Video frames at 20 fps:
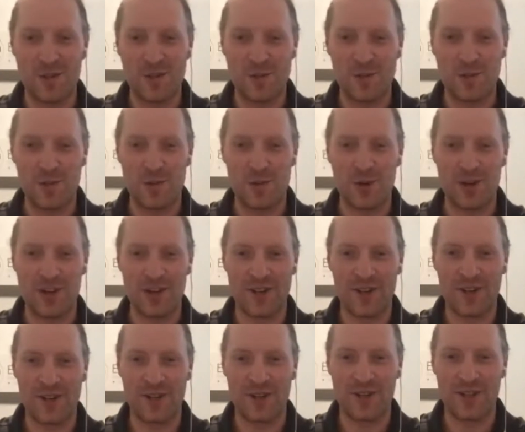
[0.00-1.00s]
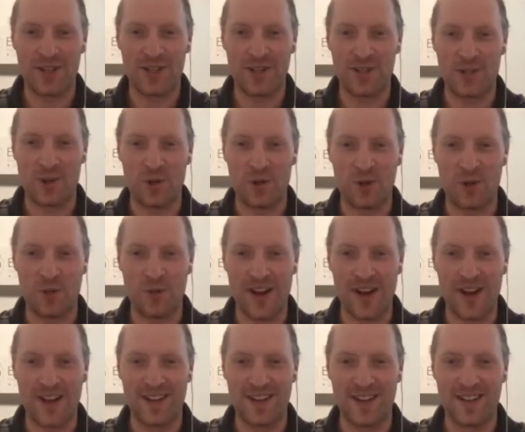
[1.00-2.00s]
Working on in a coal
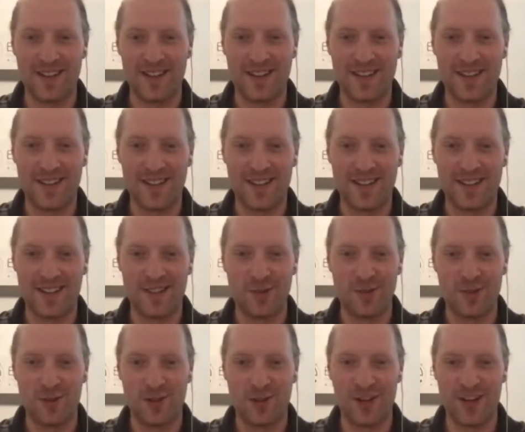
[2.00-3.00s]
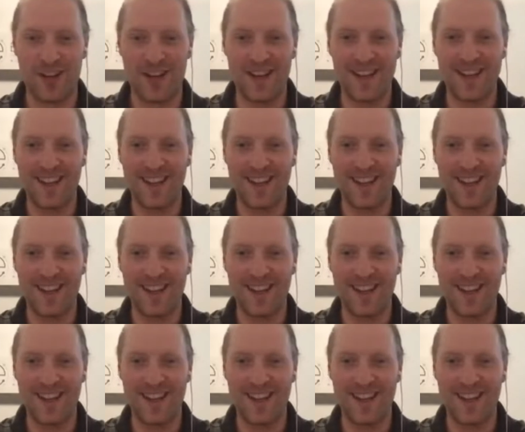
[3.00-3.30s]
mine. Lorna.